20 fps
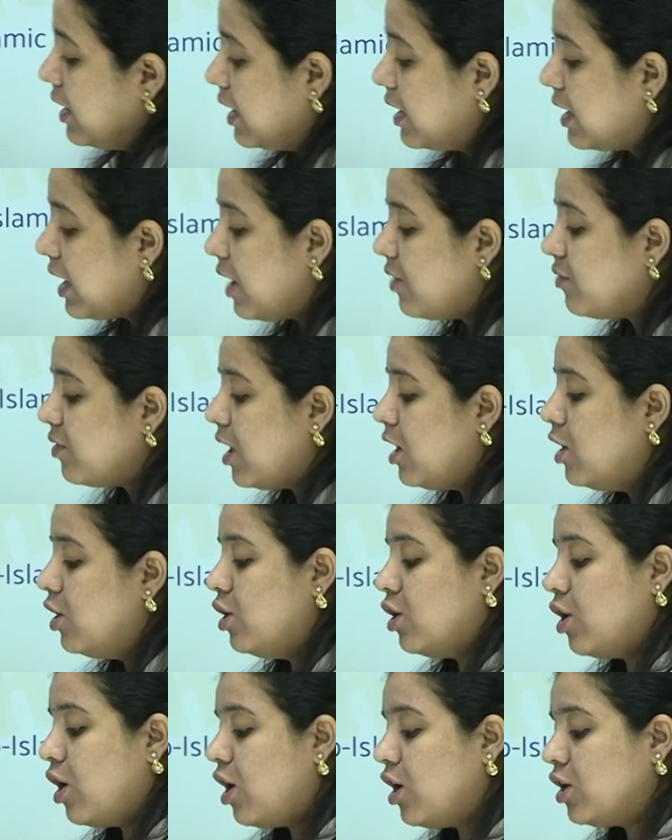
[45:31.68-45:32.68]
gave a
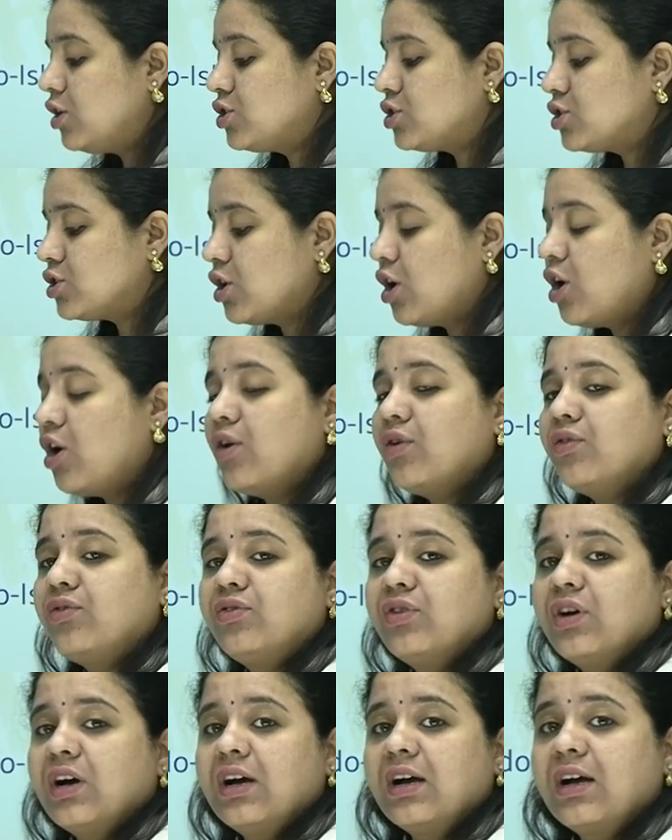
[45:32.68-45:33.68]
lot
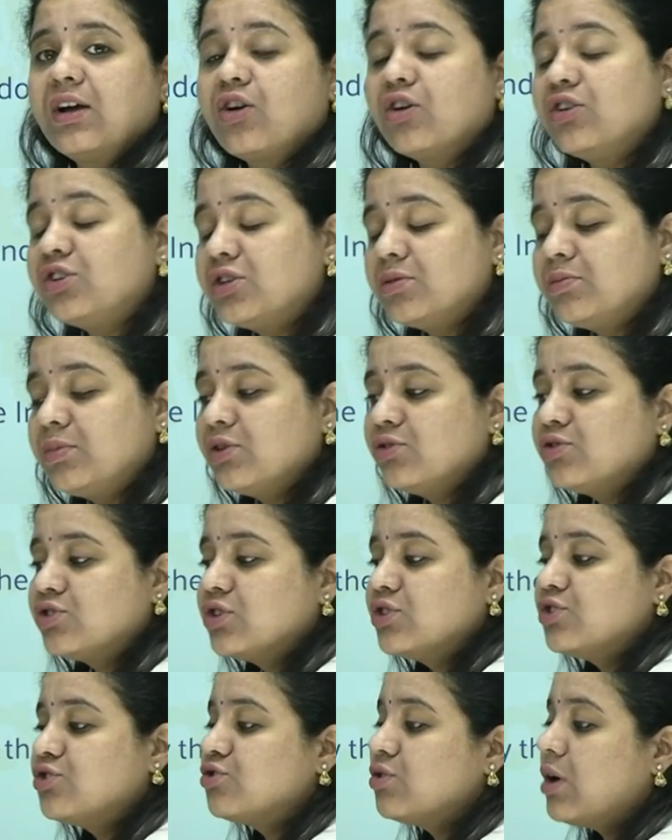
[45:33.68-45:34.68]
of
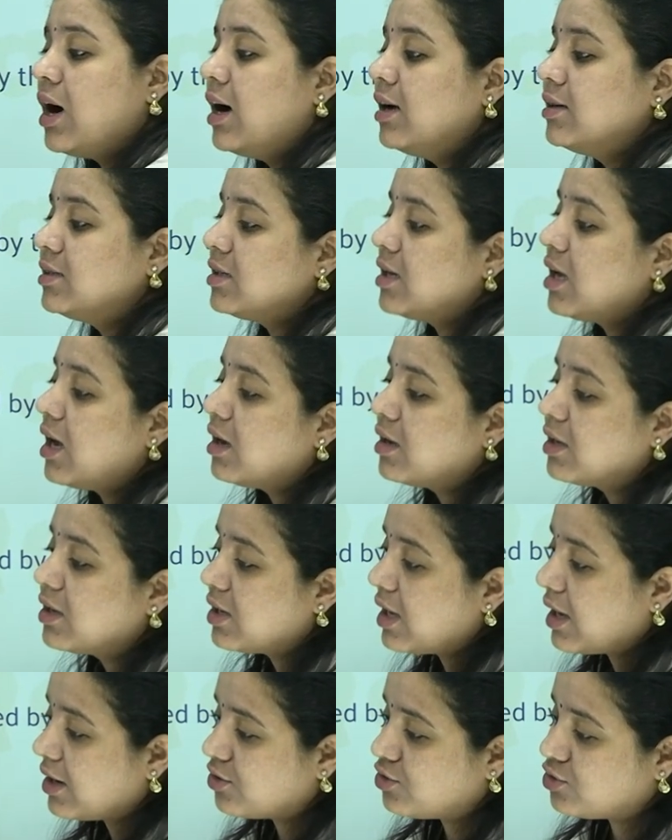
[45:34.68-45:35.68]
contributions to art and
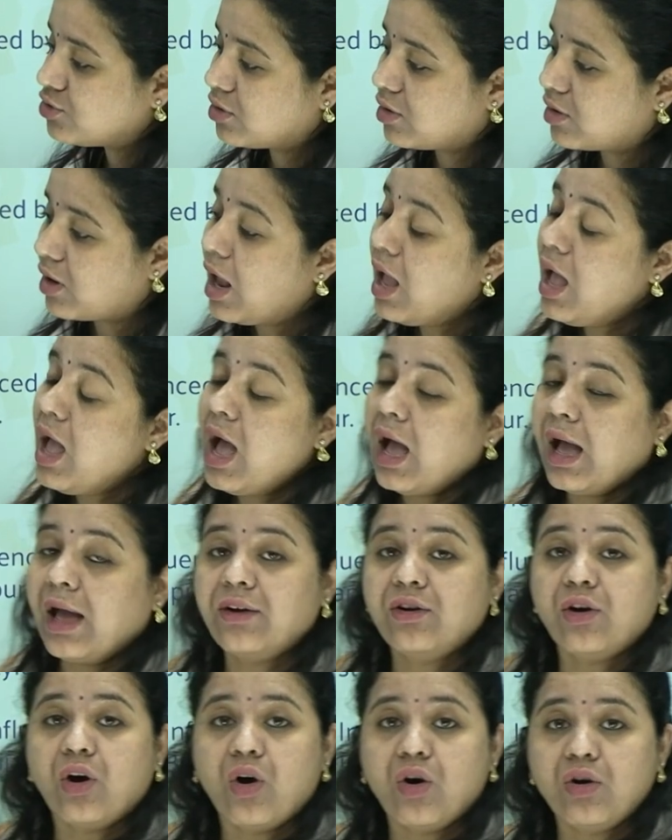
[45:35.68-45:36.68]
architecture,
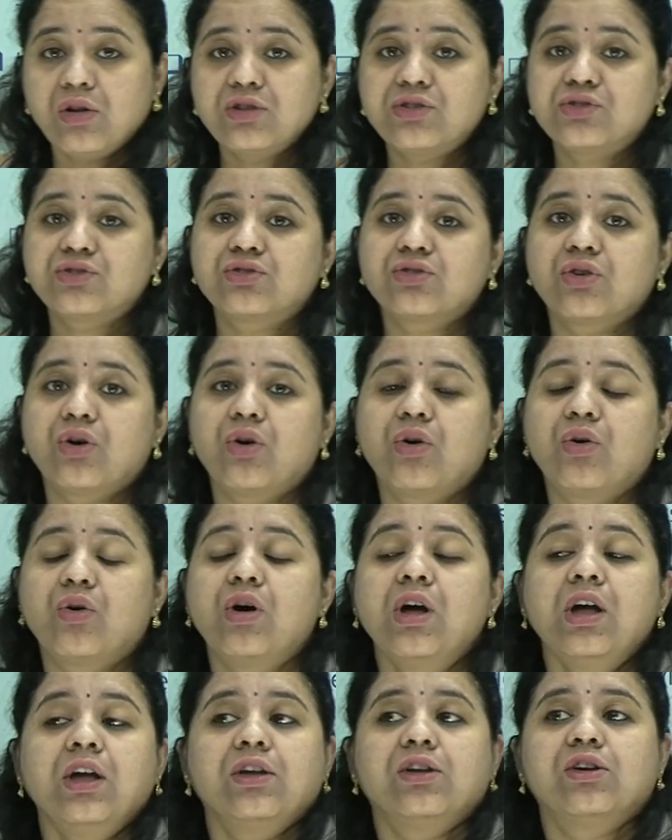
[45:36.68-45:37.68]
and
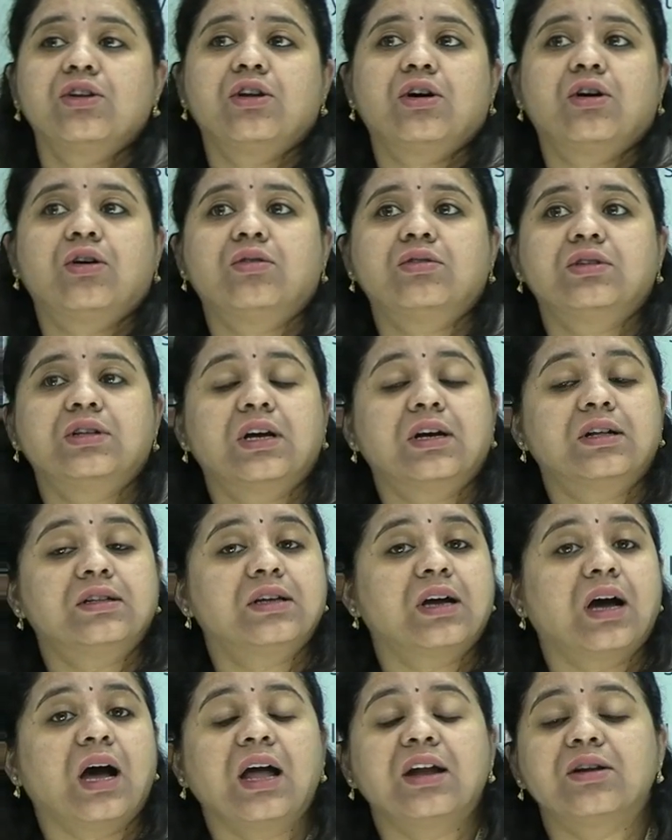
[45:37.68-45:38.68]
also, you know,
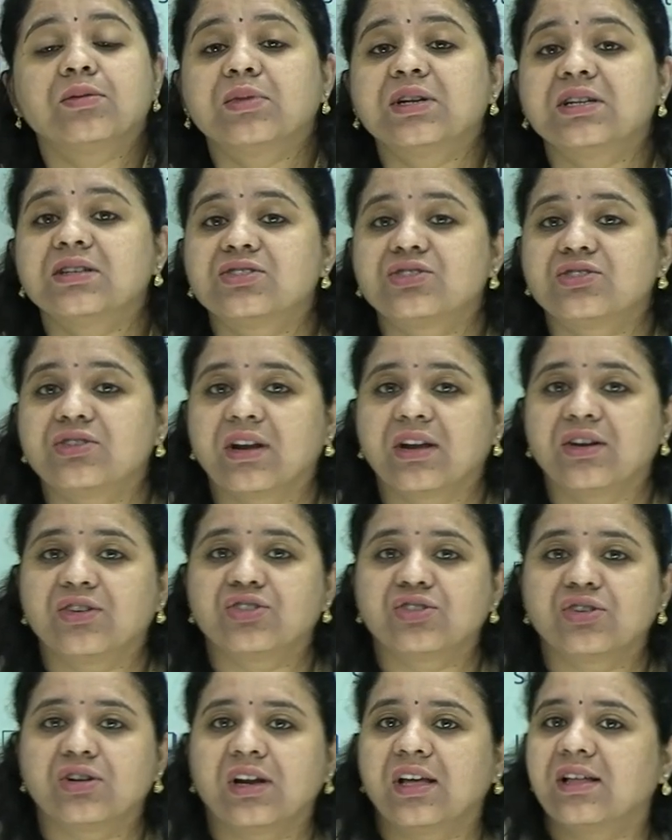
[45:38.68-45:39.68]
the
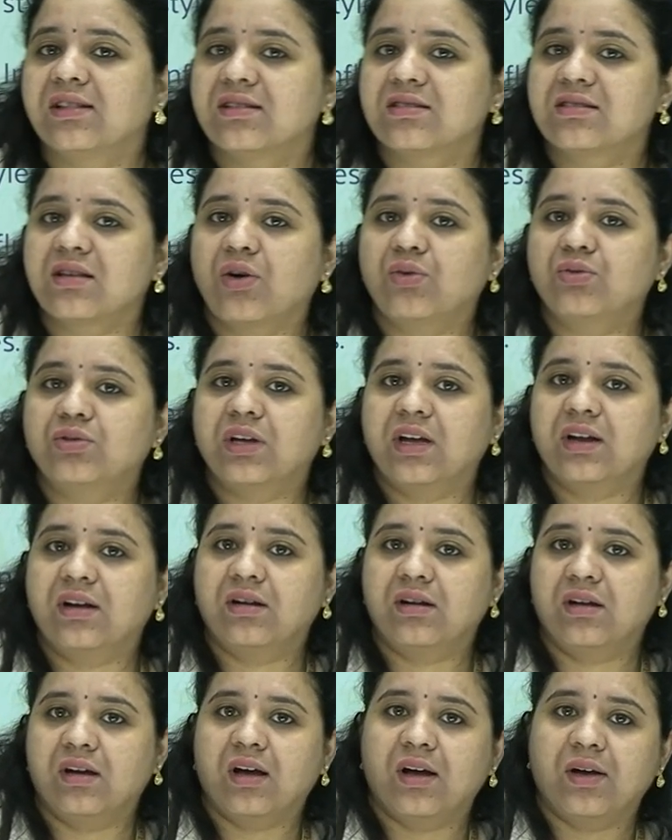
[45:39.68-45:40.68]
administration in the South
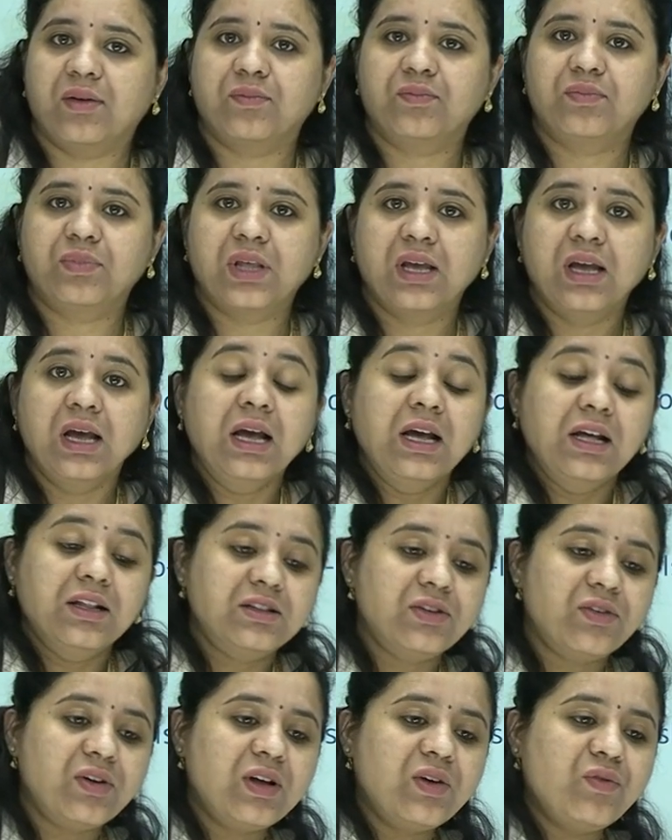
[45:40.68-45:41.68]
India.
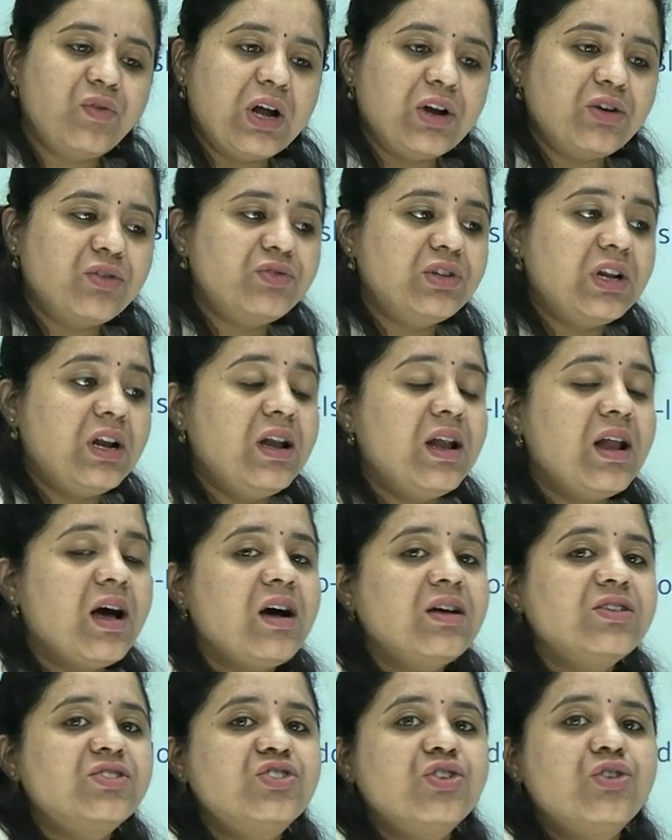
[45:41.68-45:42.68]
They were one of the
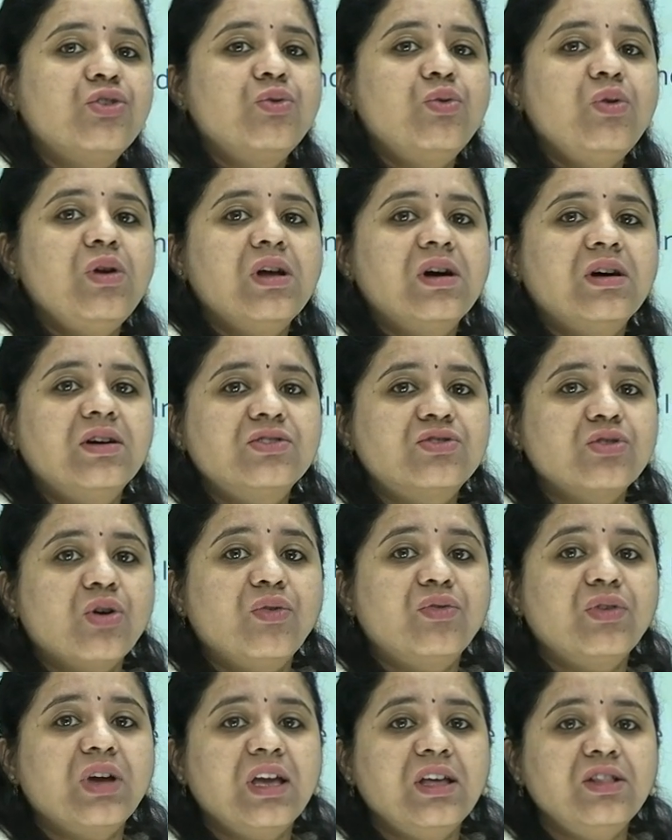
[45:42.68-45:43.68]
last rulers
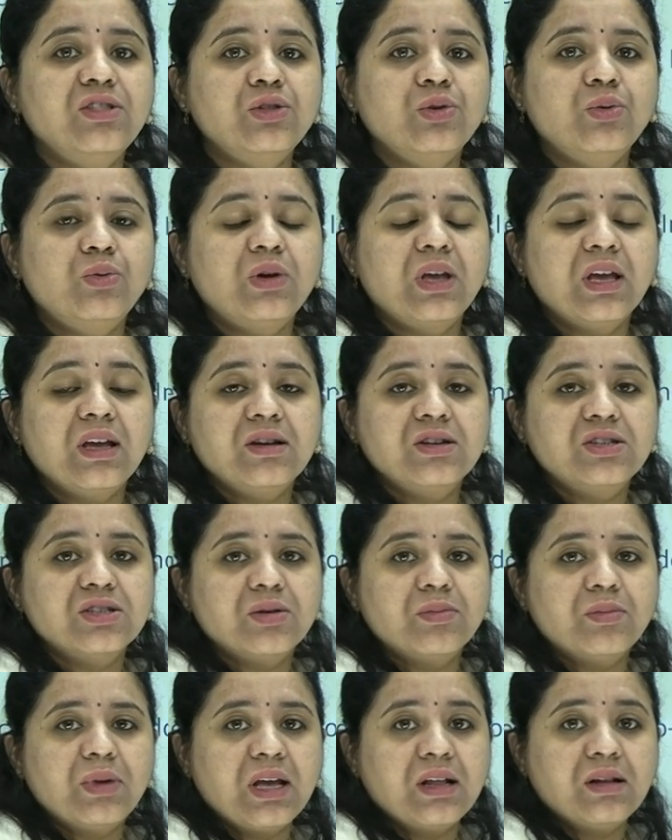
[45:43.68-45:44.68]
of Hindu
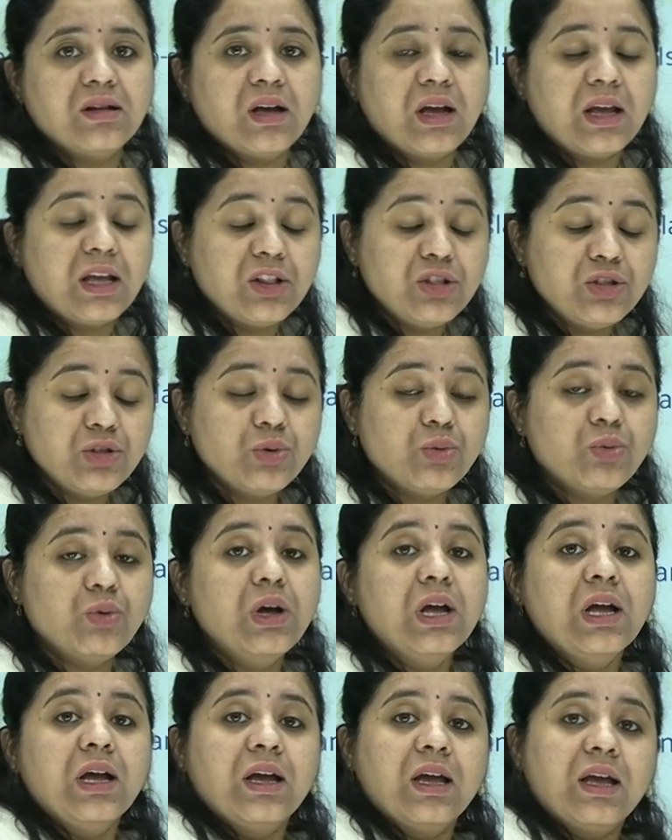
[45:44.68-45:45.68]
kingdom
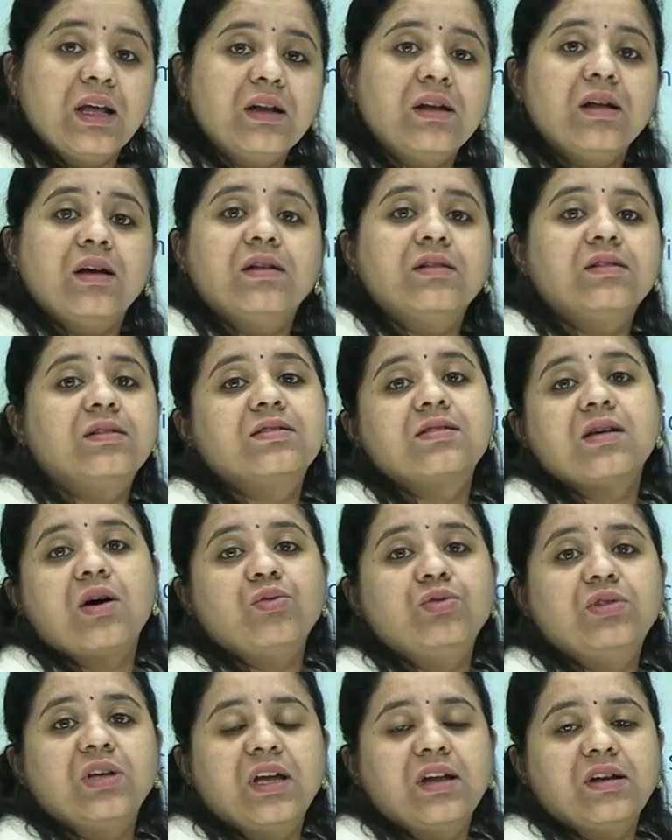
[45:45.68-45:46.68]
in the
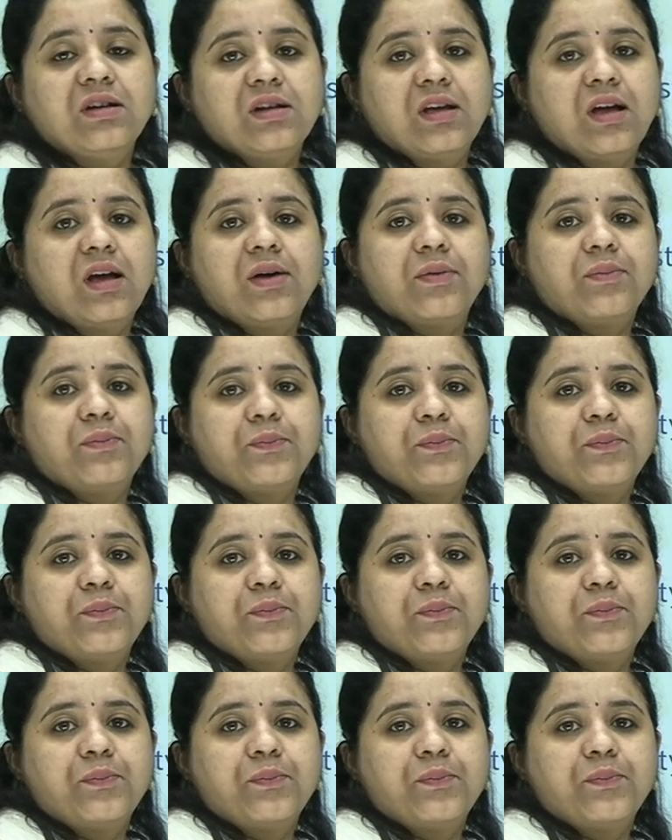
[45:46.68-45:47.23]
South India.